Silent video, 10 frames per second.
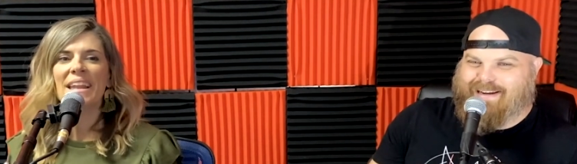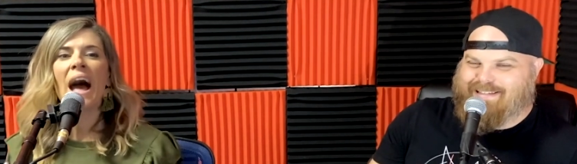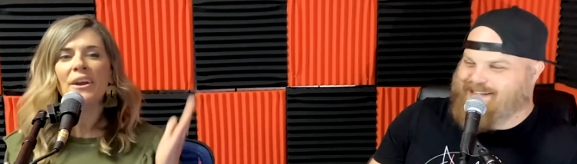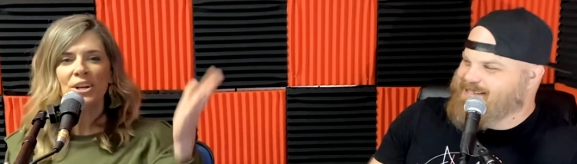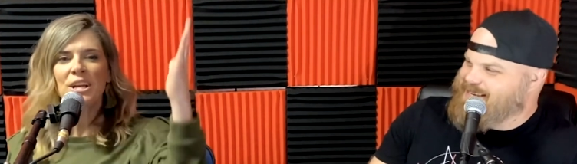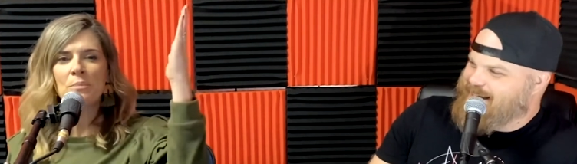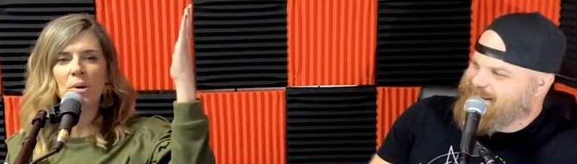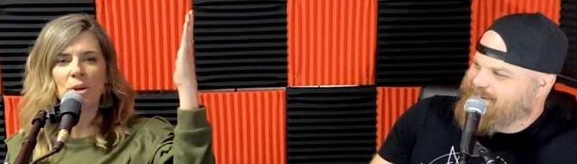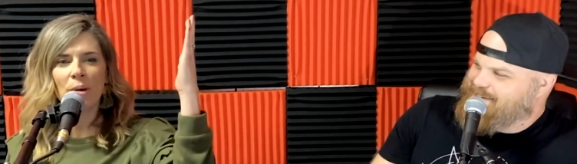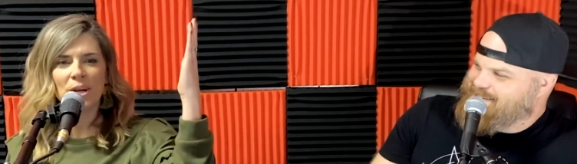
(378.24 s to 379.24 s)
Speaker 1: And Allison now you're going to
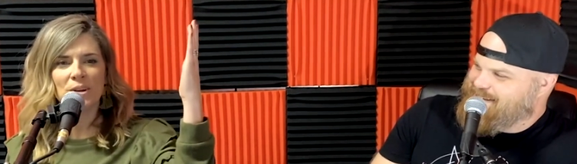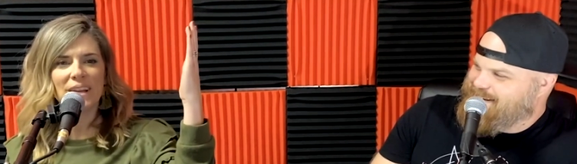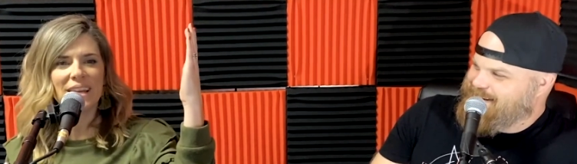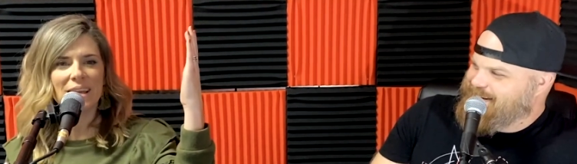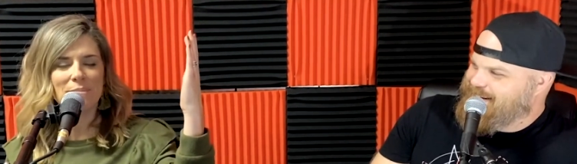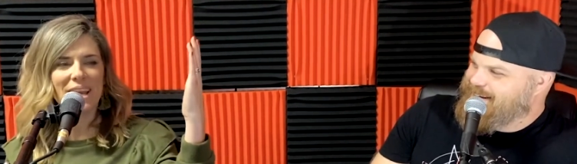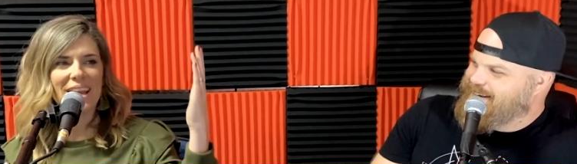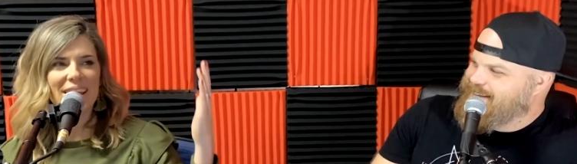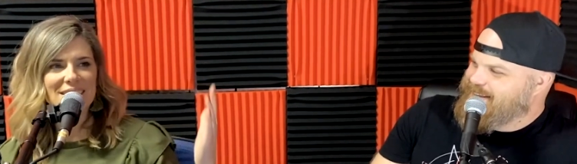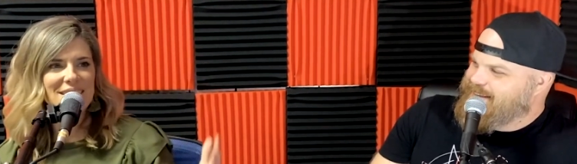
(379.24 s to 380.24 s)
put a margarita in my
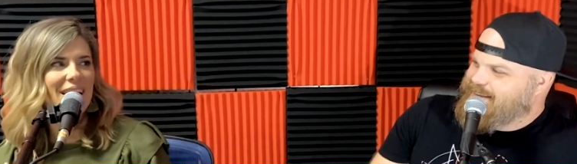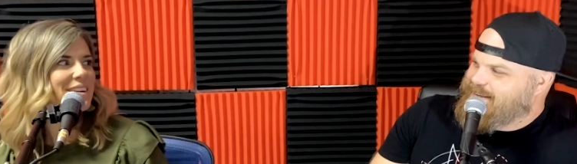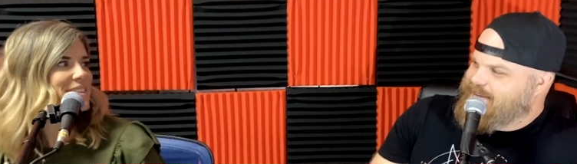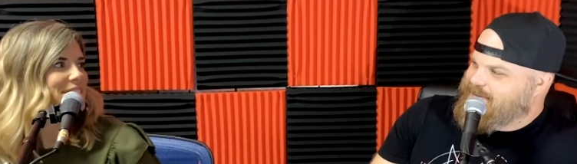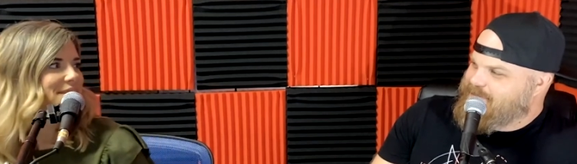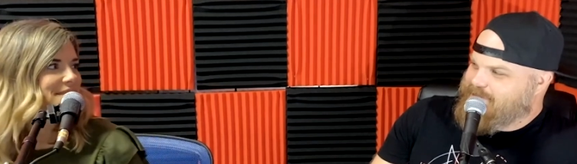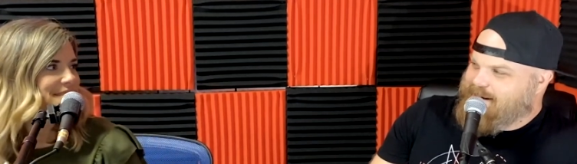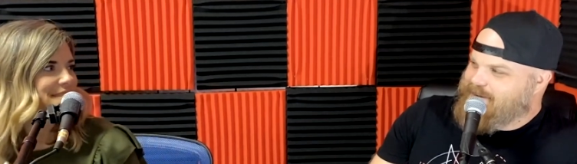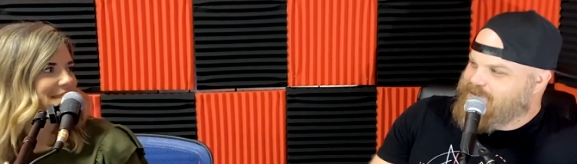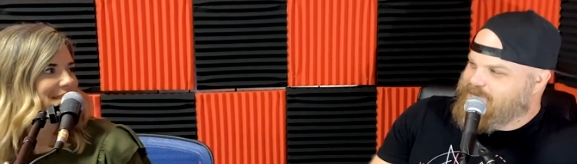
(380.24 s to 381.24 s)
hand. I don't know. We're
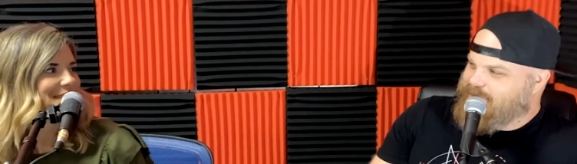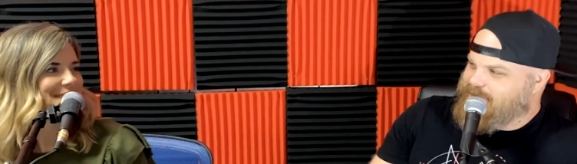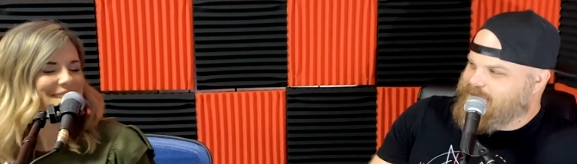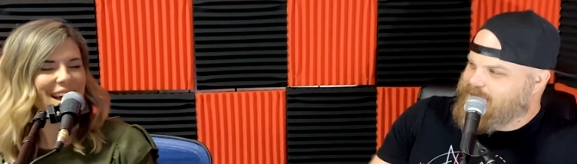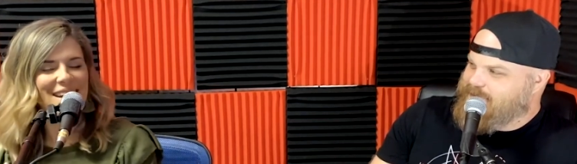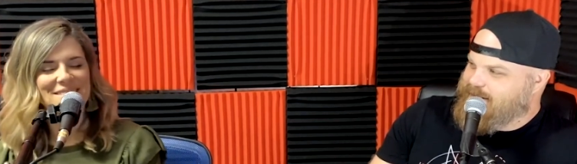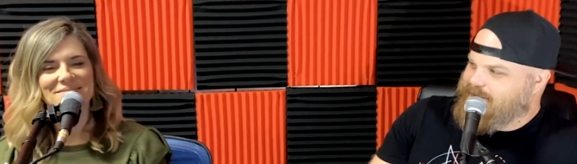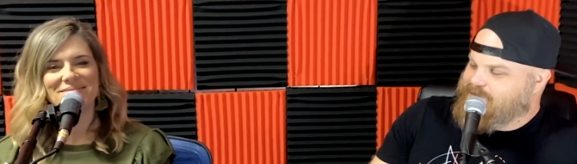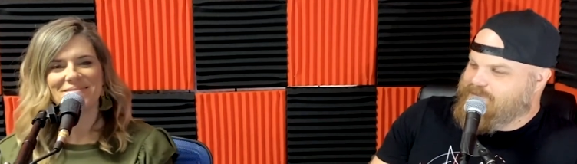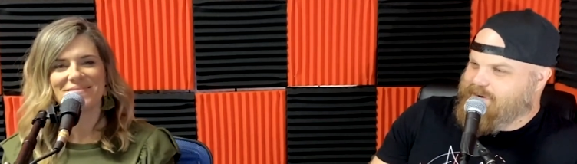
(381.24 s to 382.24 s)
Speaker 2: going to have some fun. Yeah. We're going to
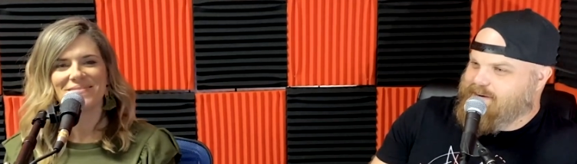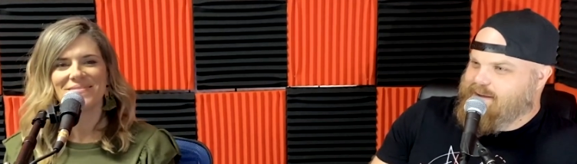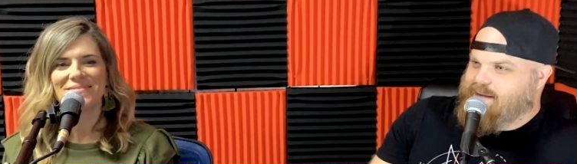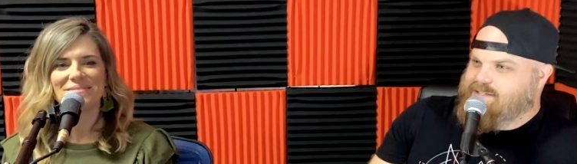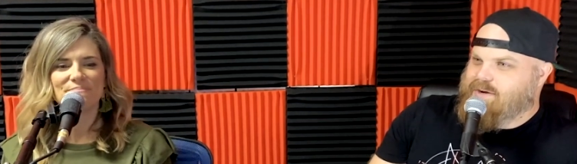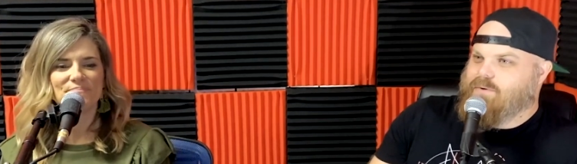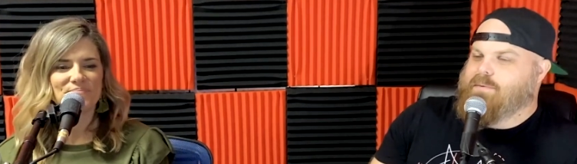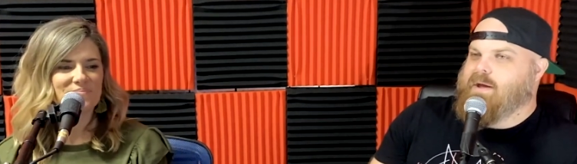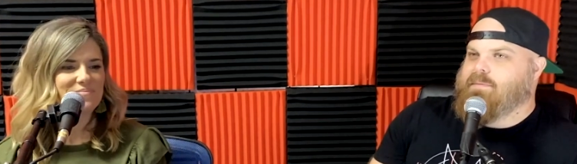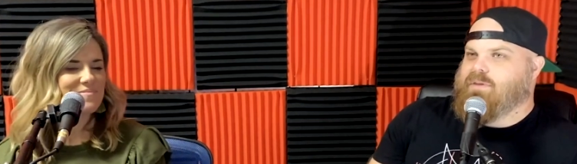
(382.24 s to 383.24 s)
have some fun.
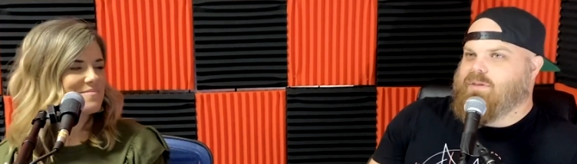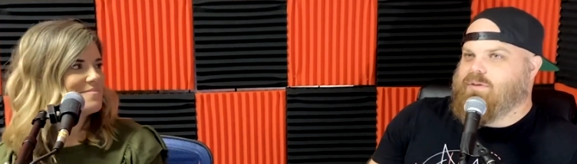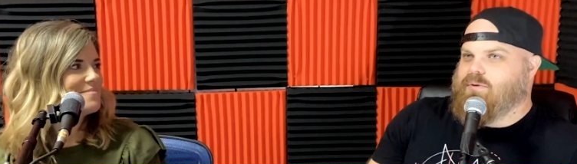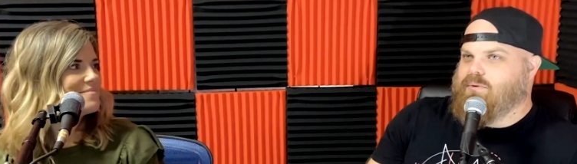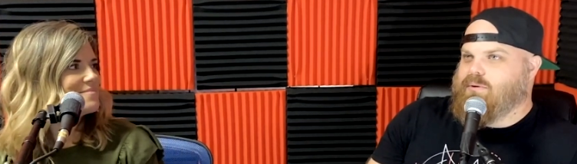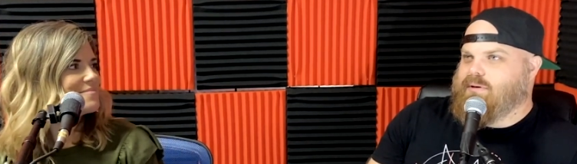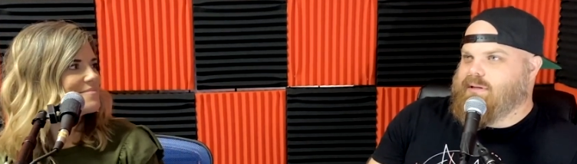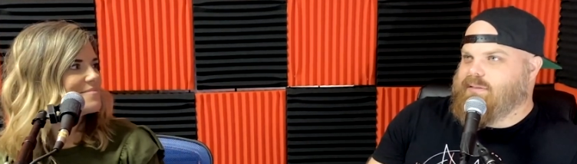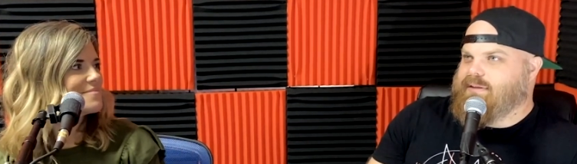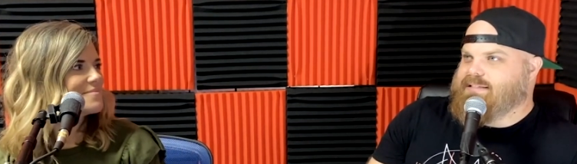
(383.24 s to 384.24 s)
So you
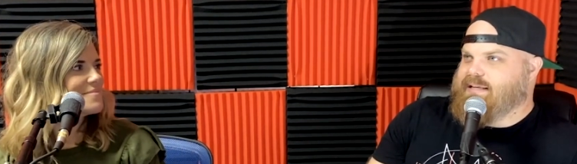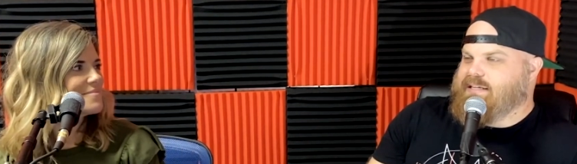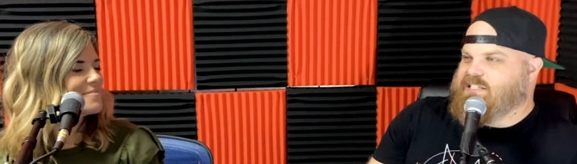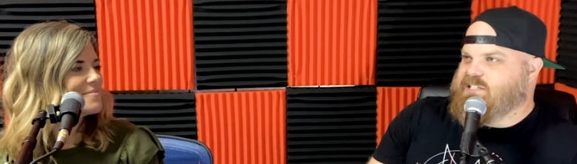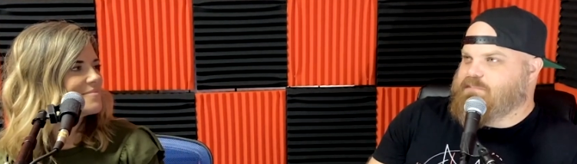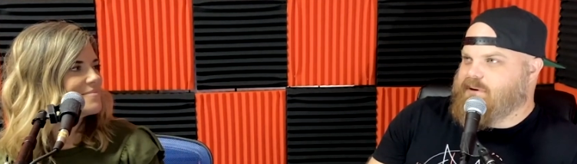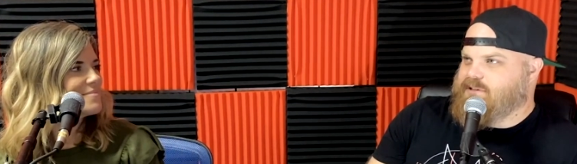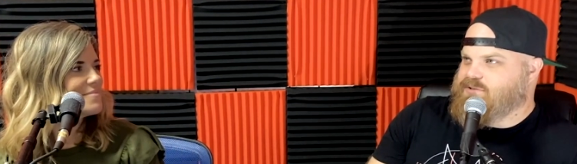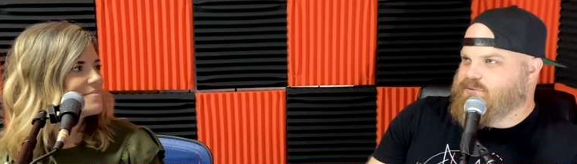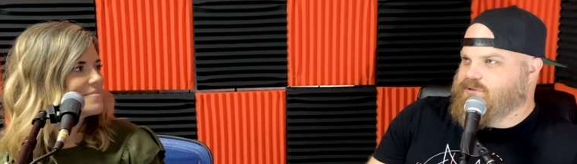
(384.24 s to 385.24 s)
did this like
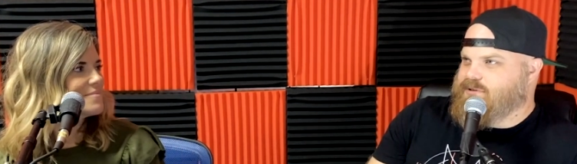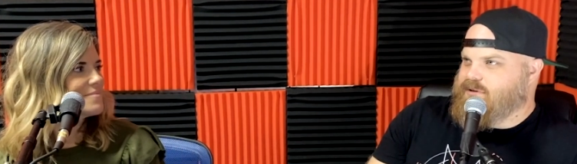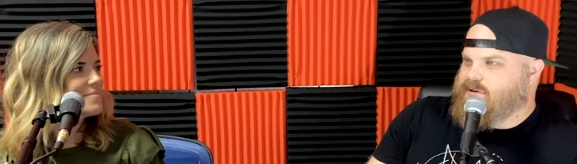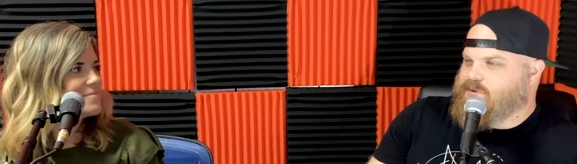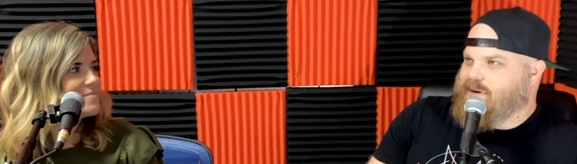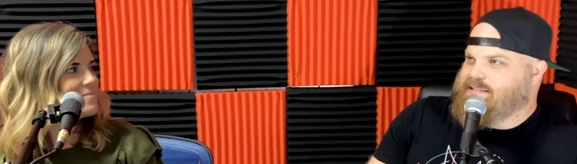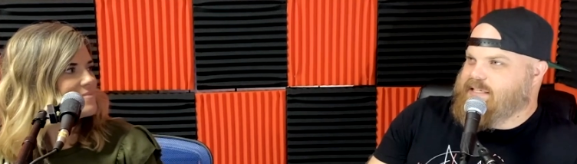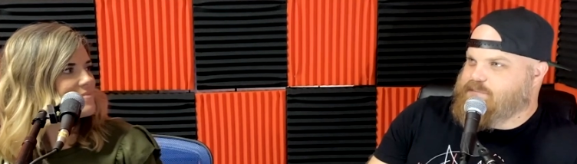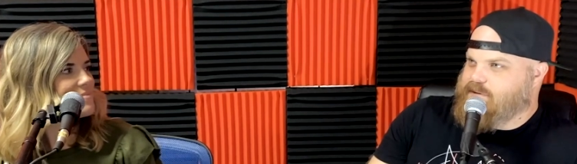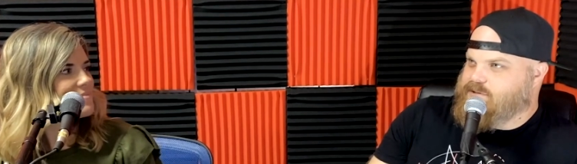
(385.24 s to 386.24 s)
spiritual...
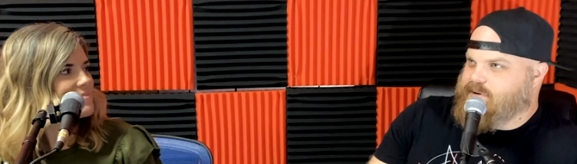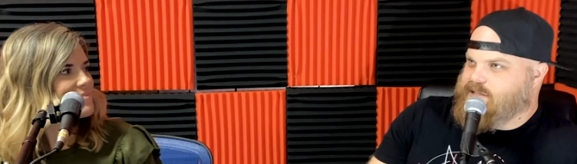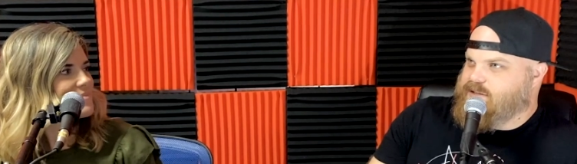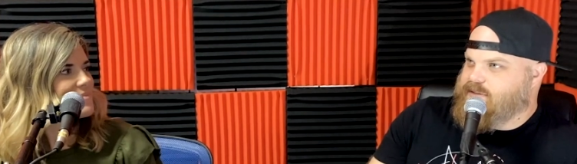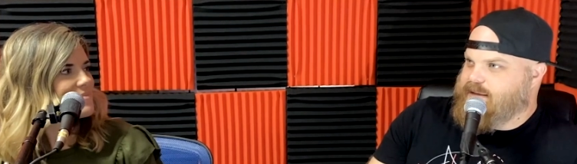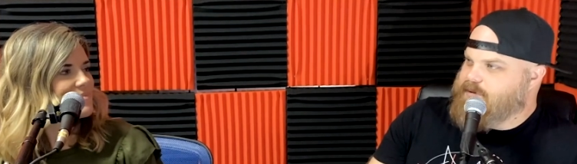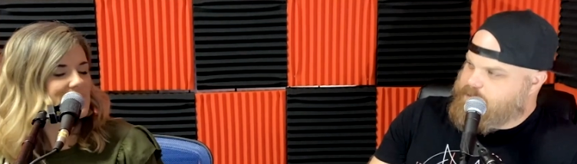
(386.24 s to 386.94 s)
quasi-spiritual direction thing,